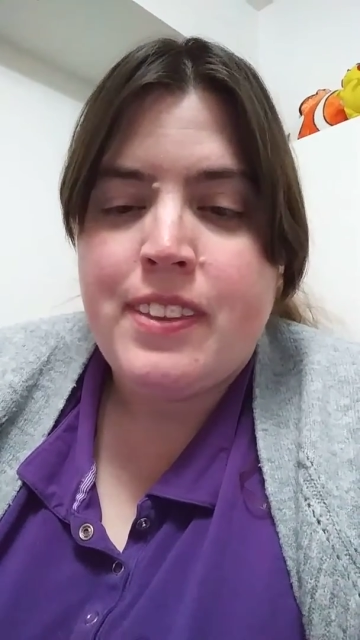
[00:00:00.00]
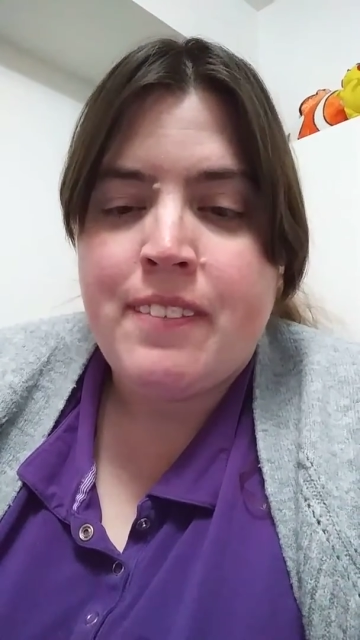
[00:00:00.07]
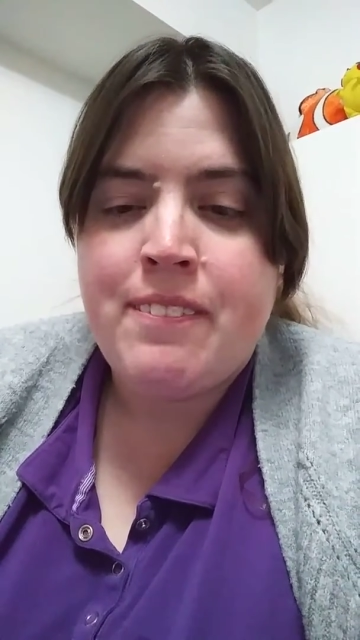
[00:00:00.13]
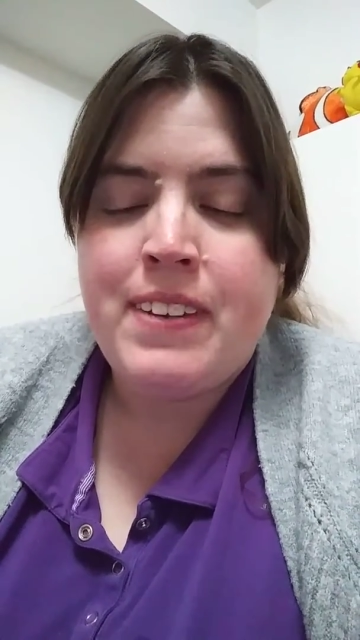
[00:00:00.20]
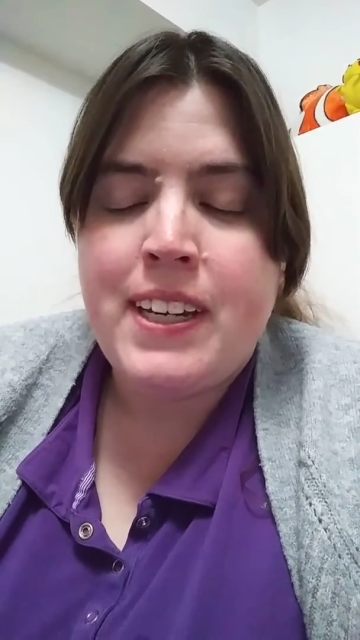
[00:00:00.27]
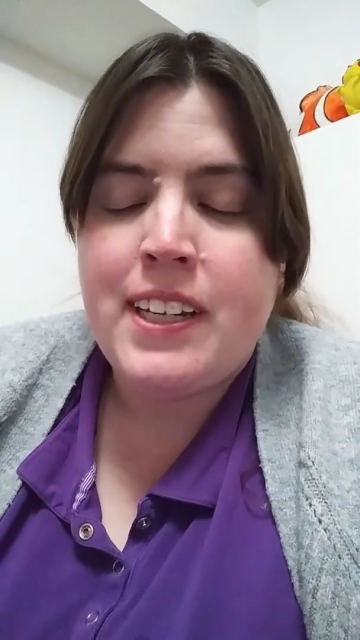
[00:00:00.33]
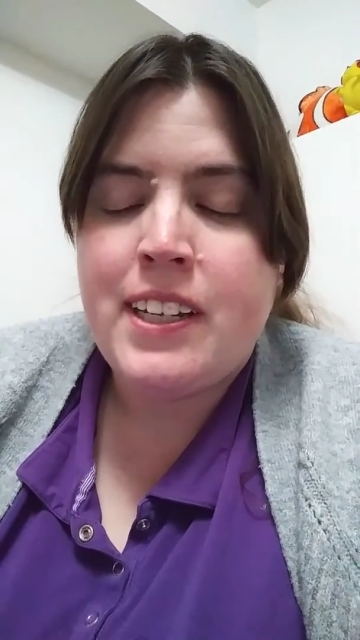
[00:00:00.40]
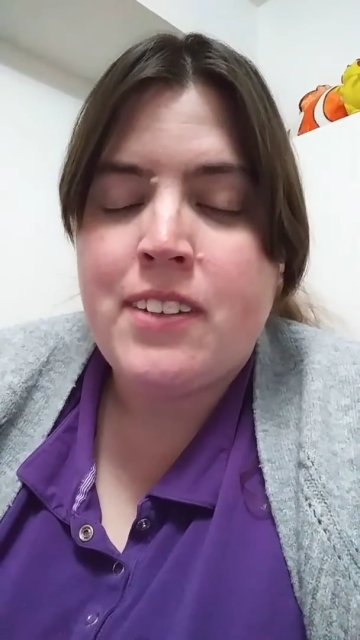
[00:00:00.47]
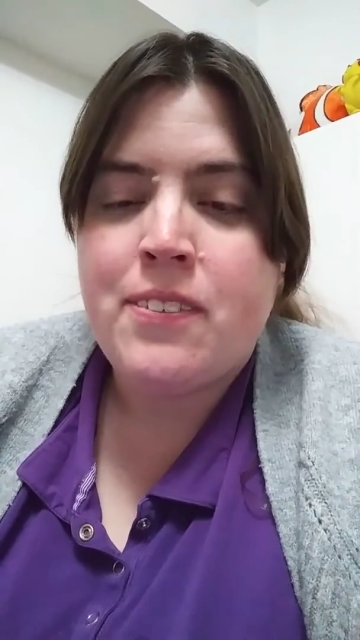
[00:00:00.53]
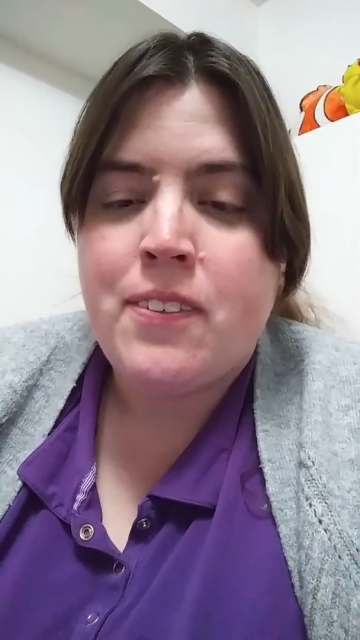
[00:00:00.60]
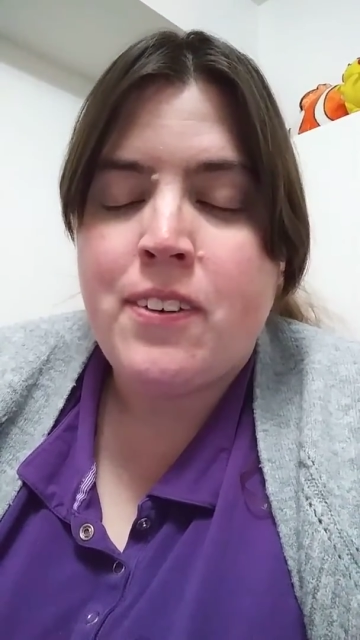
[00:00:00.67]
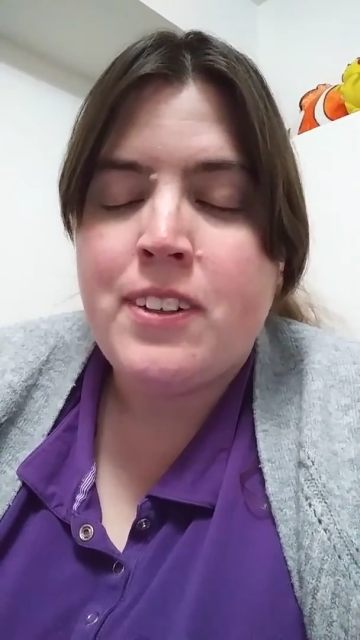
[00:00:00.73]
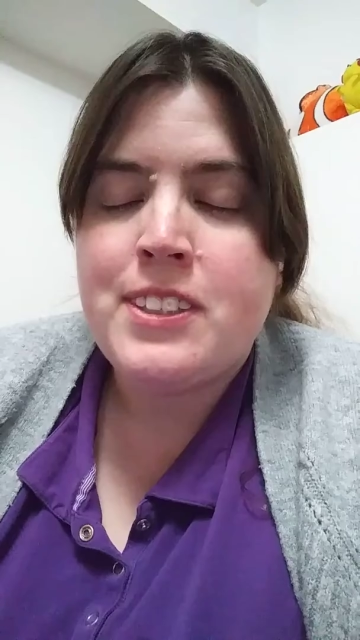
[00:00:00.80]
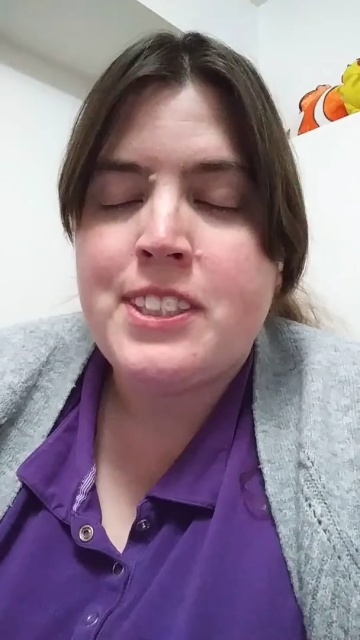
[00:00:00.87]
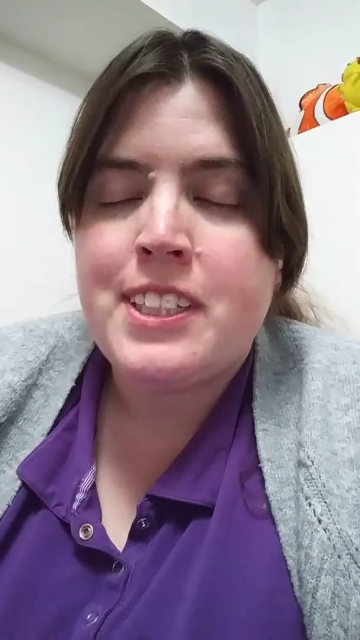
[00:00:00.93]
being in
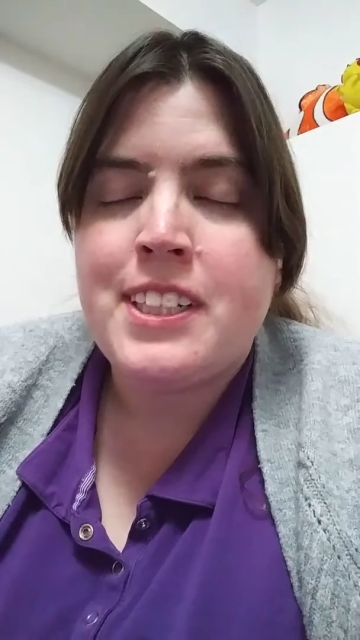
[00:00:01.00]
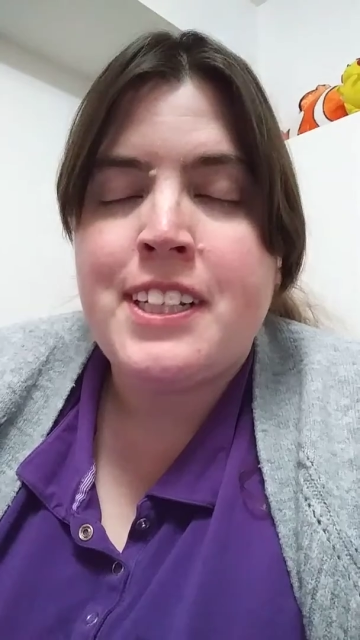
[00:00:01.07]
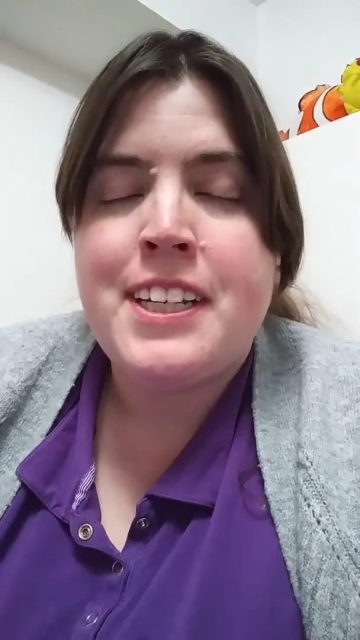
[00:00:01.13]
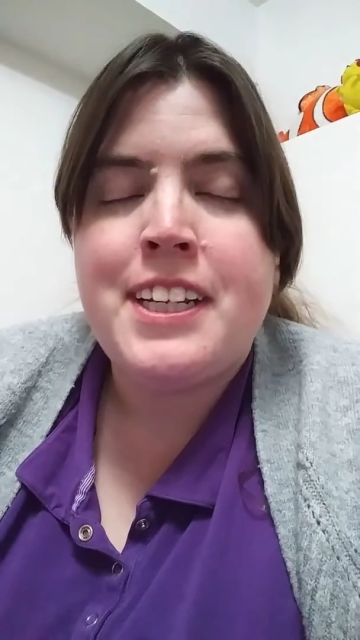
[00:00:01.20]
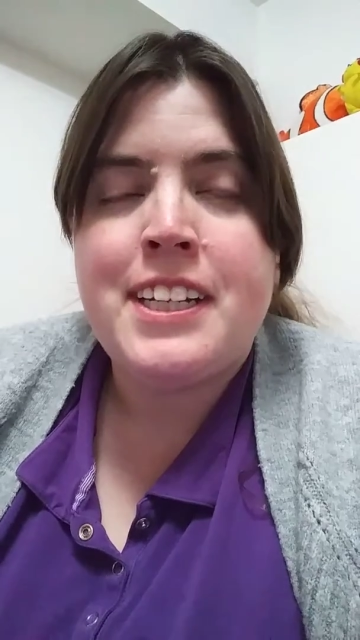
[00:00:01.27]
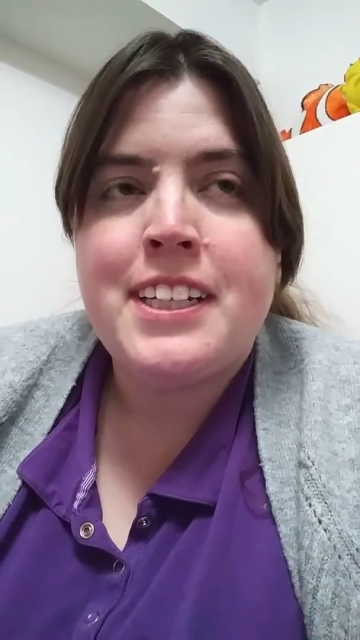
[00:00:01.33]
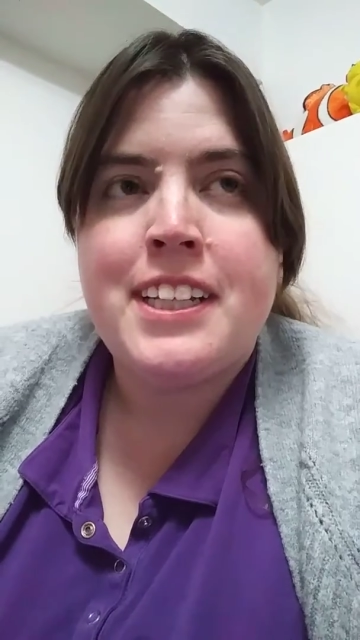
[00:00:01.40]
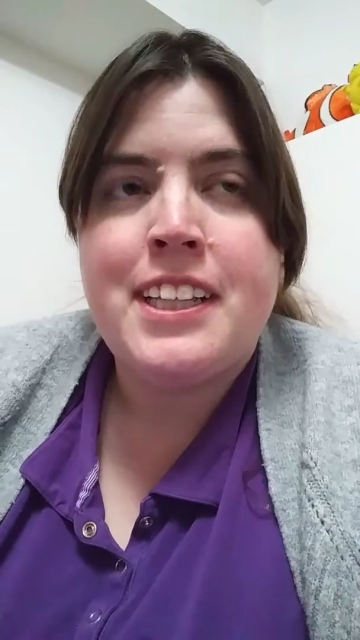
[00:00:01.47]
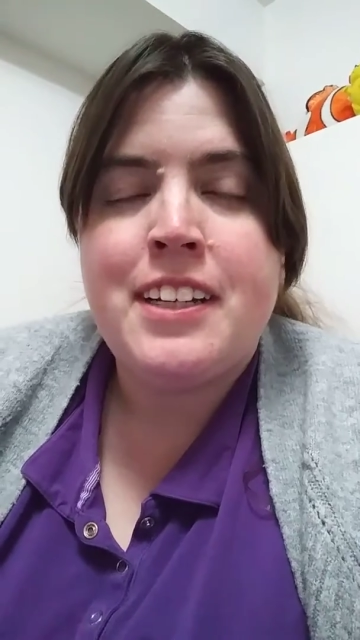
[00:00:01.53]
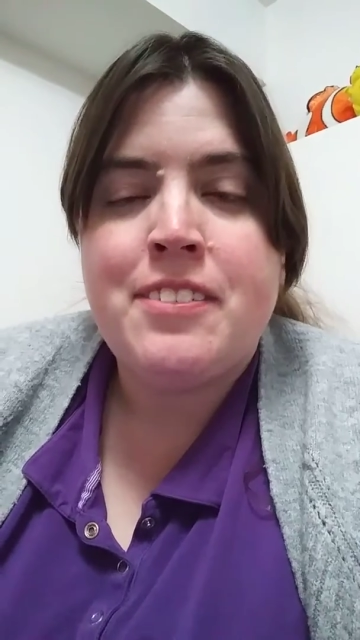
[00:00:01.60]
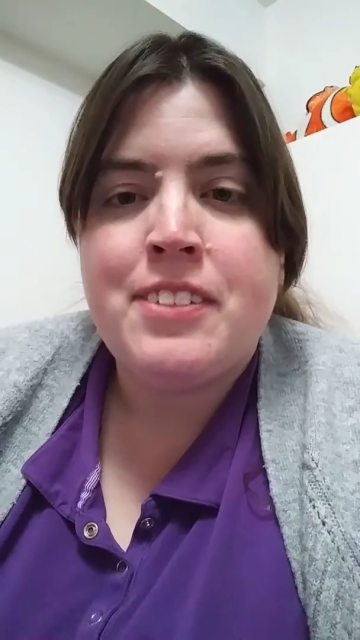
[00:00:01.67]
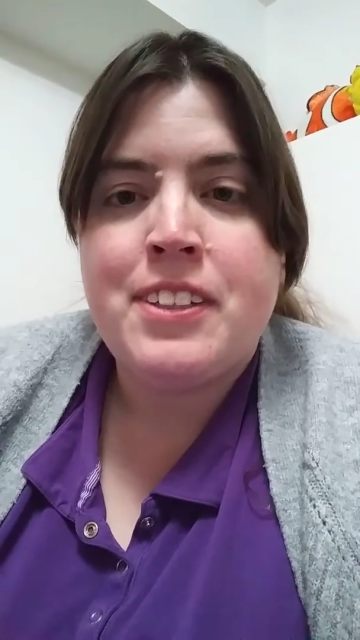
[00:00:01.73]
wards and needing to love